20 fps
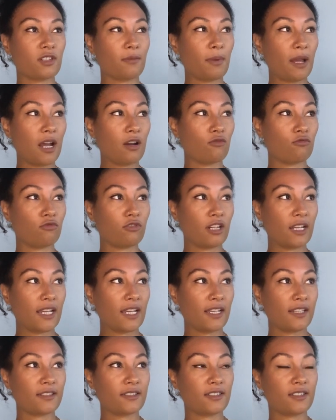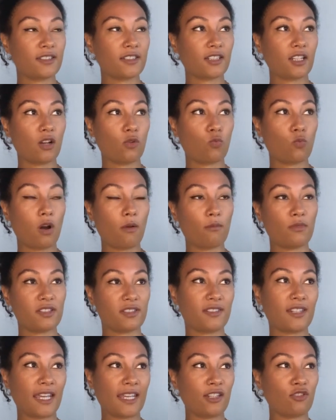about risk, one was
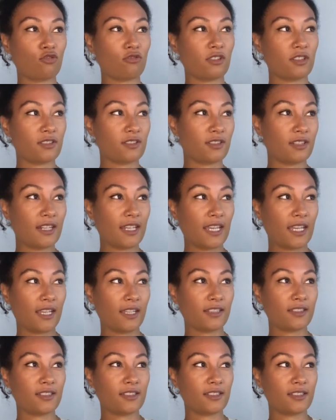dangerousness,